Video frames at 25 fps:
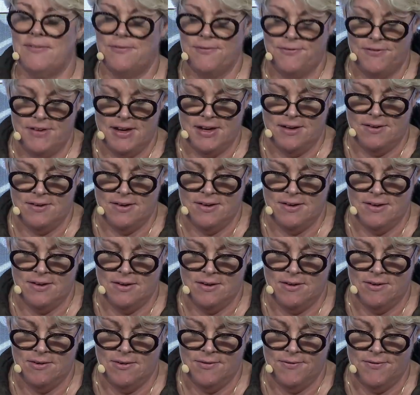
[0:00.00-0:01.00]
and founder
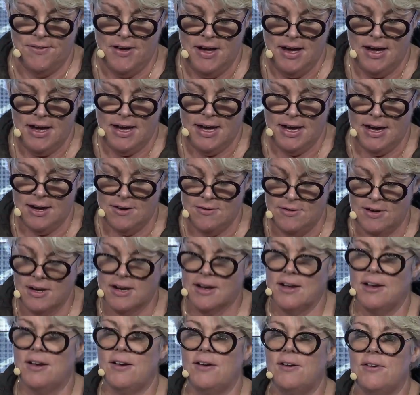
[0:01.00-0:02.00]
of
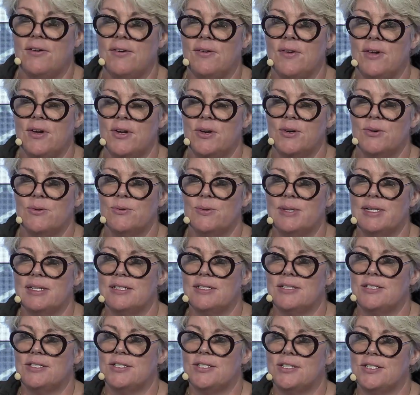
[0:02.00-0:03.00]
Arago,
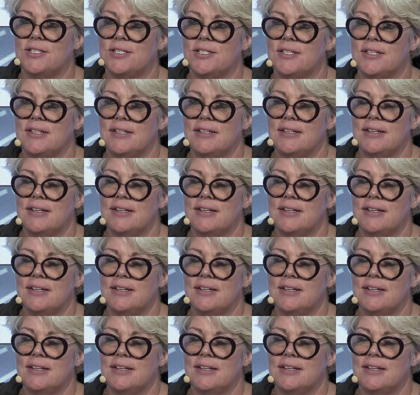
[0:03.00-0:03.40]
which,